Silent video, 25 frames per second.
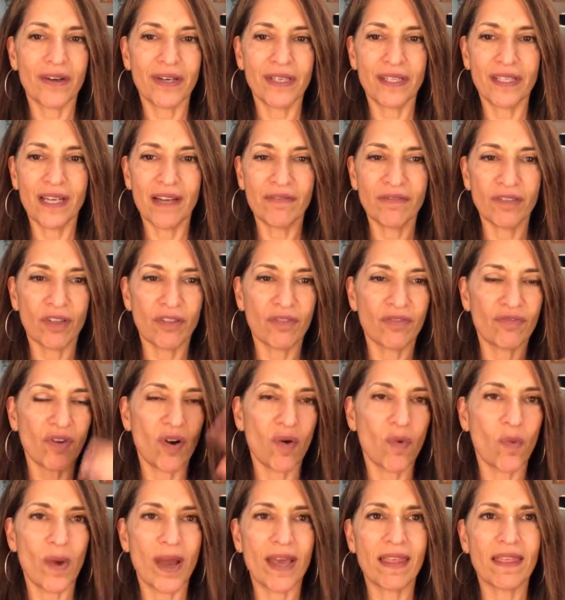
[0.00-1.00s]
I didn't have to
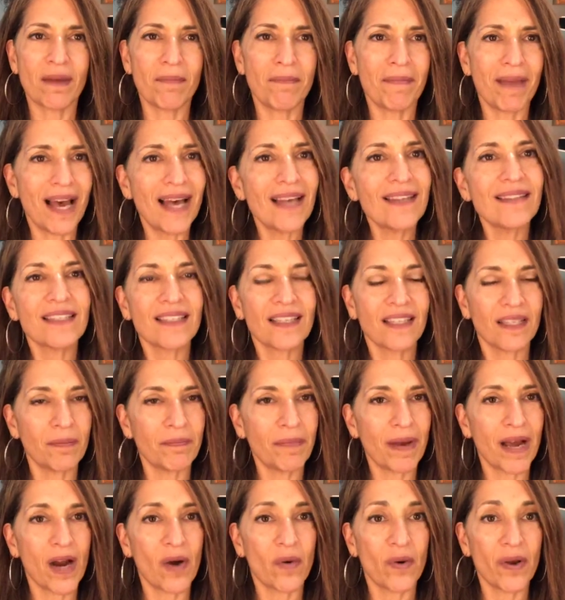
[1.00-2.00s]
throw away the masculine
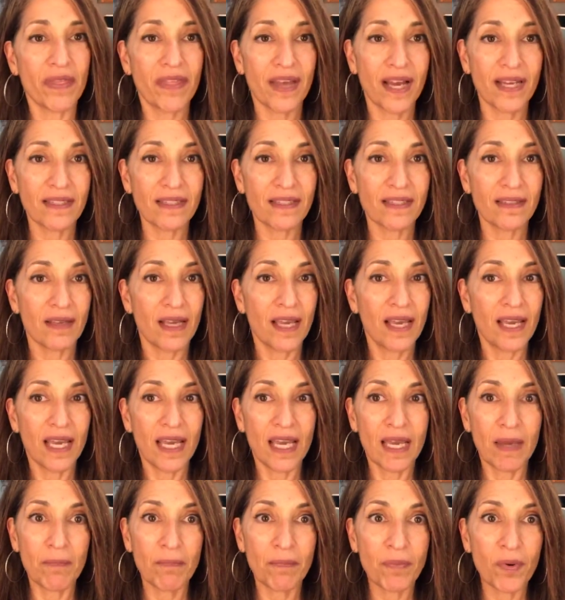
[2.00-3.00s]
power. That's
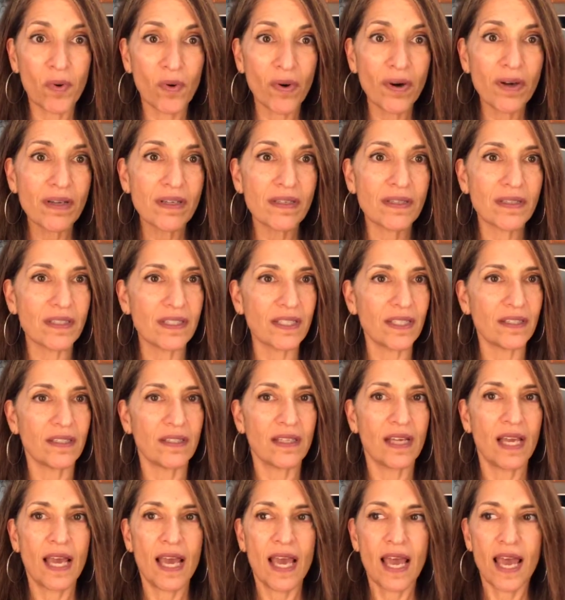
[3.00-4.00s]
important
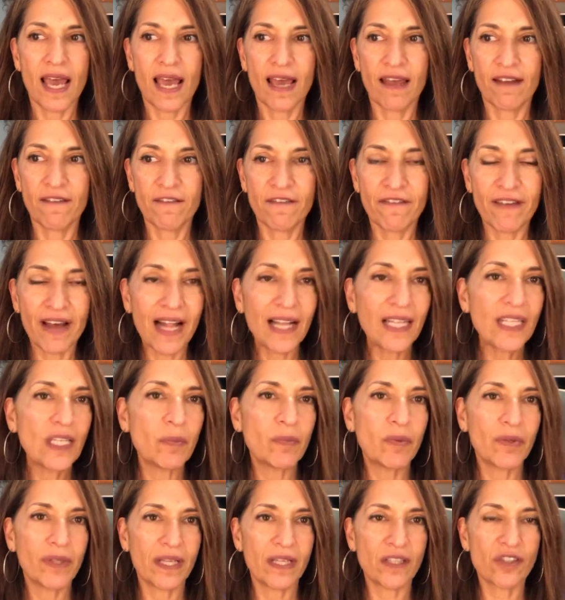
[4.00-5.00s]
and and
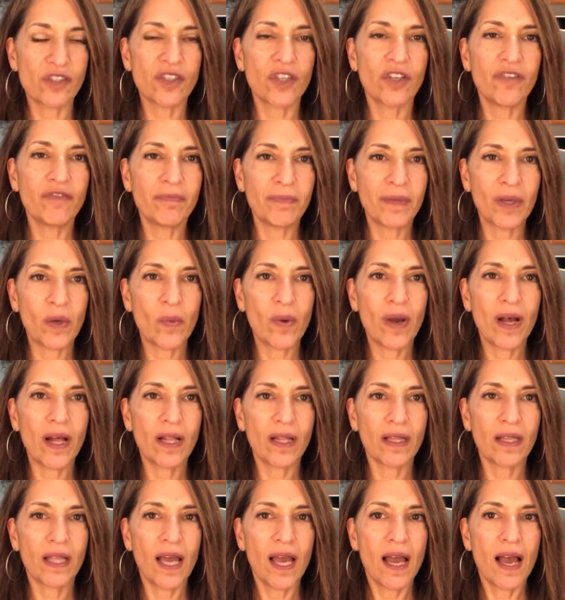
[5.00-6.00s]
valuable, and it served me
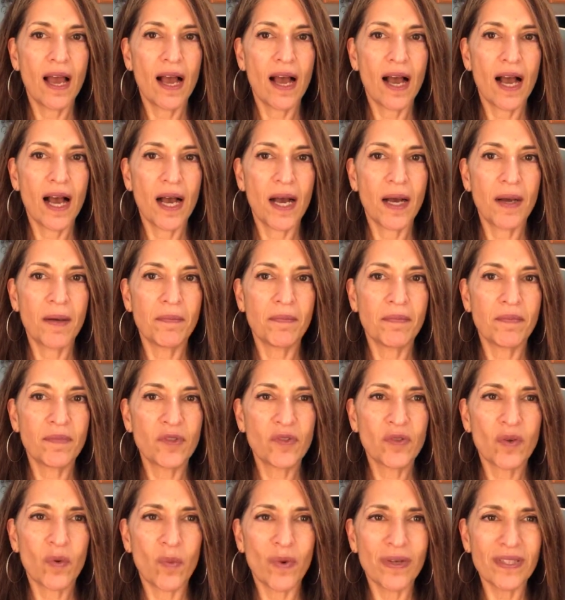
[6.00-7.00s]
well. Um,
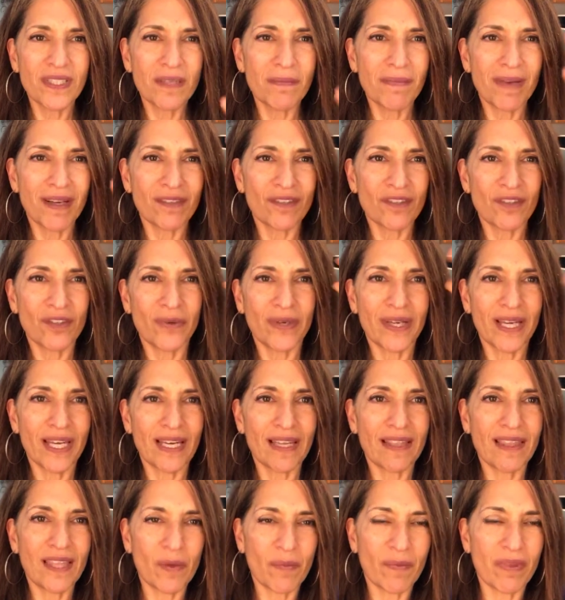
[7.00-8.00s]
so it wasn't about doing
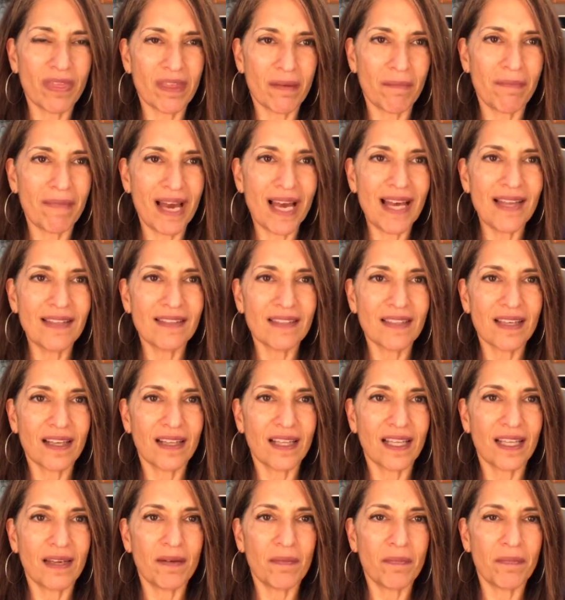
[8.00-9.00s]
anything with the
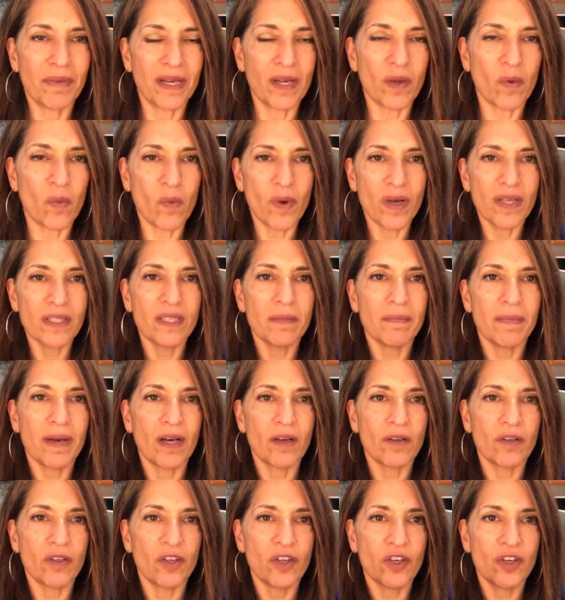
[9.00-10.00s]
masculine, but it was
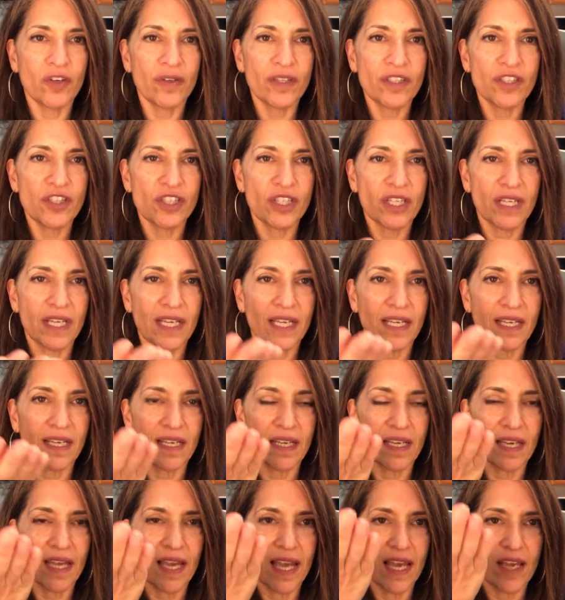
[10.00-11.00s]
about
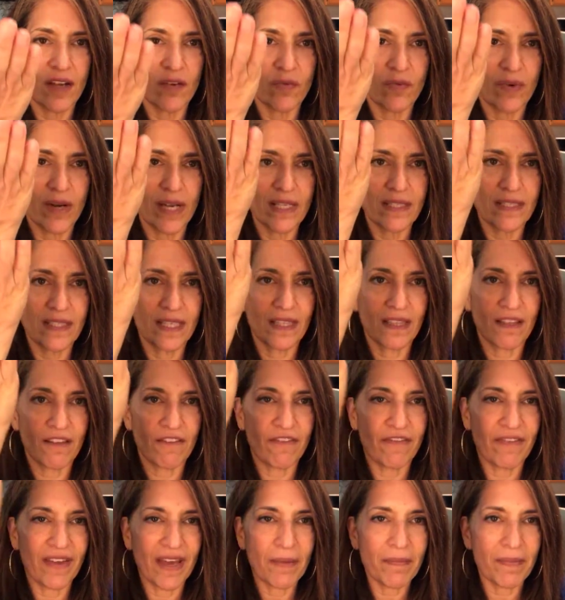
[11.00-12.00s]
nourishing and raising the
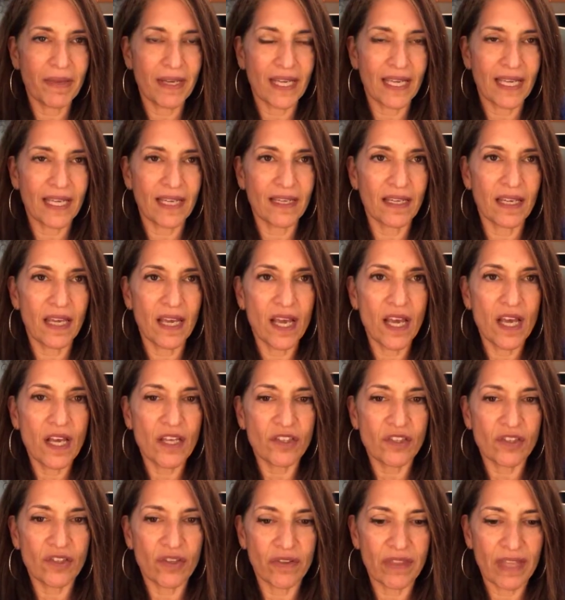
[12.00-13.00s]
feminine
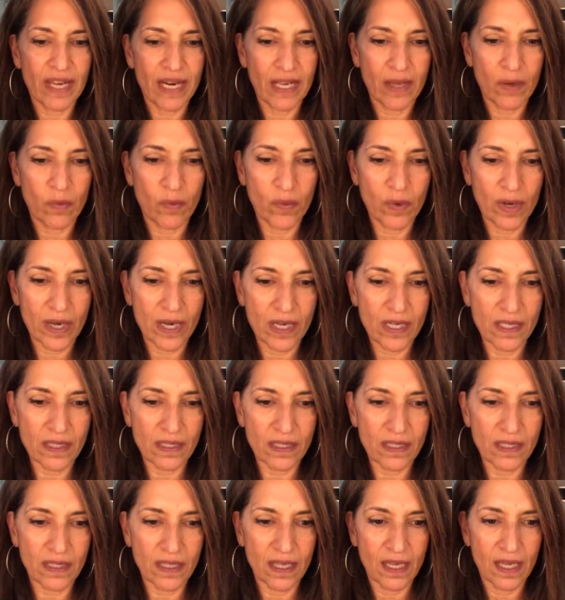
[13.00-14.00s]
so that it
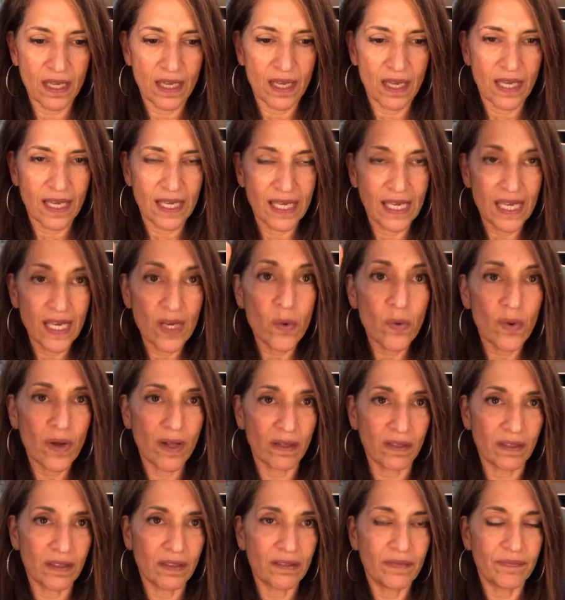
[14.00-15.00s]
was
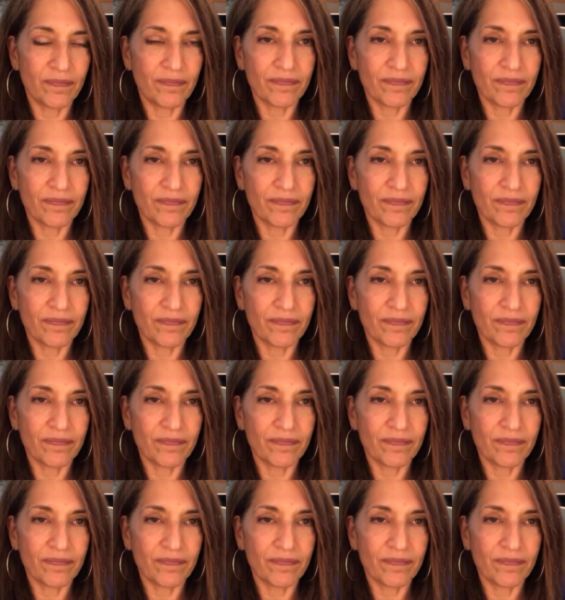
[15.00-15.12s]
equal.